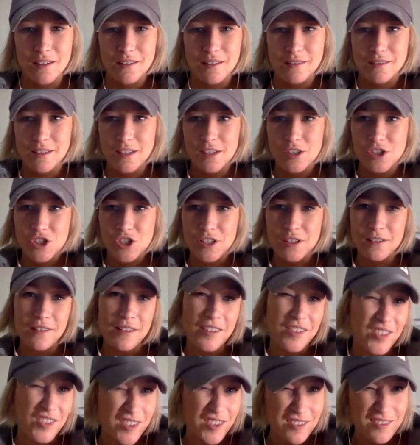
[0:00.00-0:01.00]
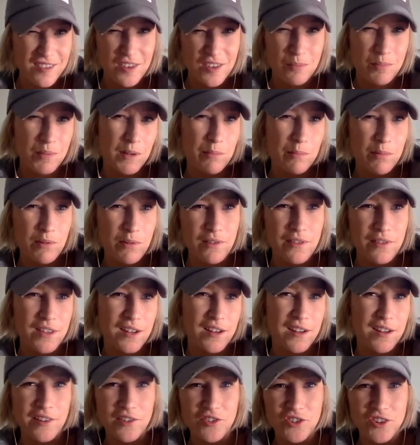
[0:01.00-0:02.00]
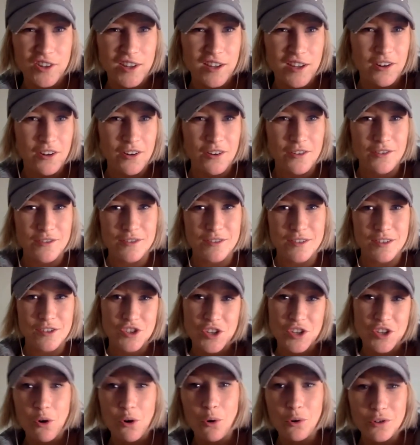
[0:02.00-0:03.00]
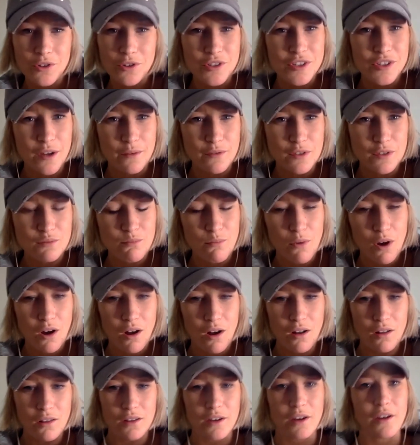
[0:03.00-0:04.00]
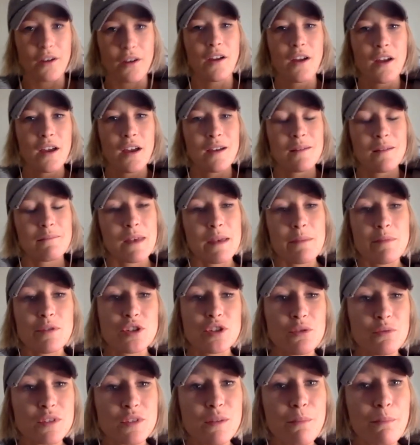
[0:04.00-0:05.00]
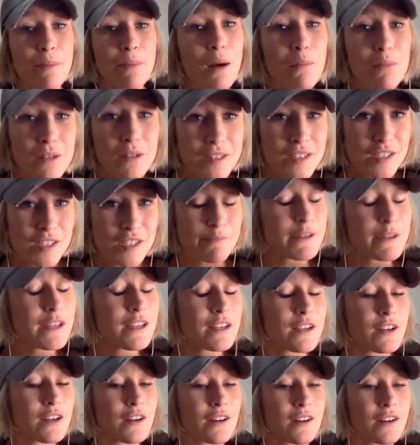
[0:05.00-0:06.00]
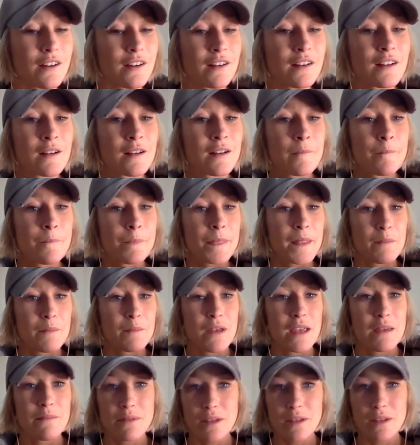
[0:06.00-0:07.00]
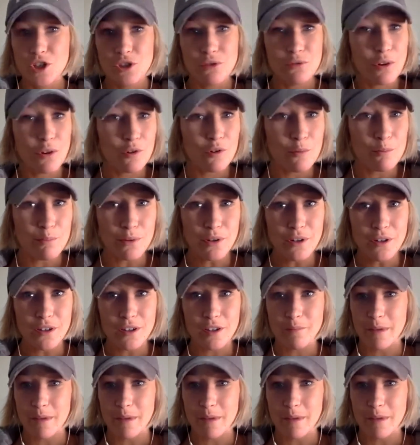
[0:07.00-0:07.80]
Did she listen to people, the naysayers? Did she hold herself small? Or maybe she was a public speaker. Maybe she wrote a book.